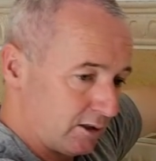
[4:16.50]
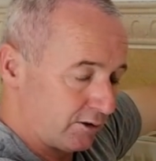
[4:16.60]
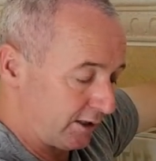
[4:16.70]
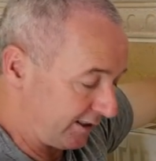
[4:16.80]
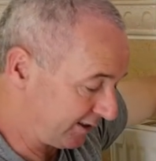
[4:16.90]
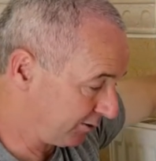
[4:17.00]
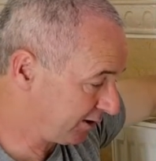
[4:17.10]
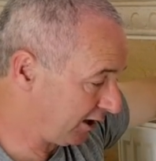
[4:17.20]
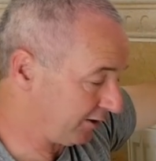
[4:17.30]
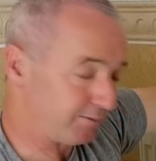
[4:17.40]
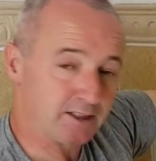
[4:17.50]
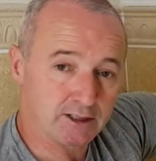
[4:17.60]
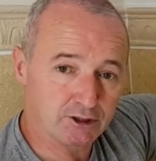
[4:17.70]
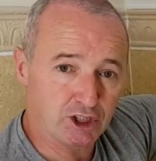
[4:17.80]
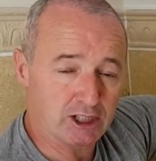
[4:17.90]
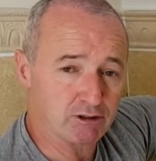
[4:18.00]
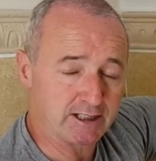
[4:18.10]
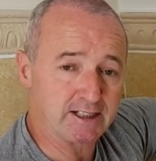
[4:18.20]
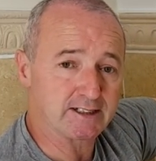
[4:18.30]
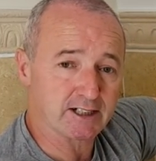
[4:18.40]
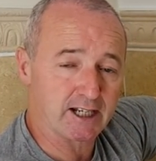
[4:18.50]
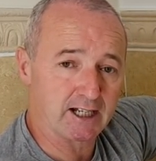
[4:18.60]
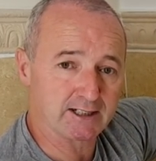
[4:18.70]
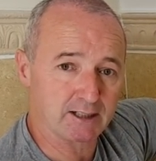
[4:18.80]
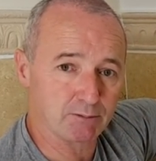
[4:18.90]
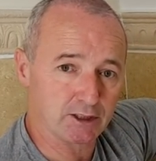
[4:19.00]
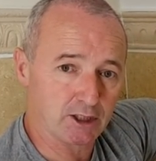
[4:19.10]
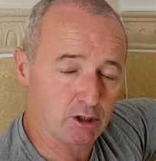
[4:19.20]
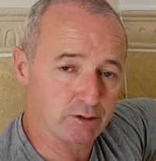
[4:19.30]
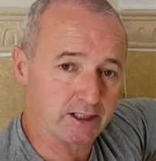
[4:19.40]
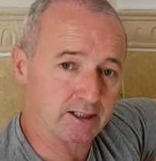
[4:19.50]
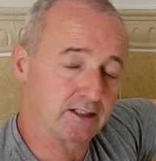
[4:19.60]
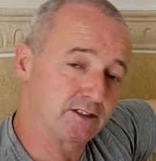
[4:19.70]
Okay, so it's on. Now generally these are held in with an O-ring.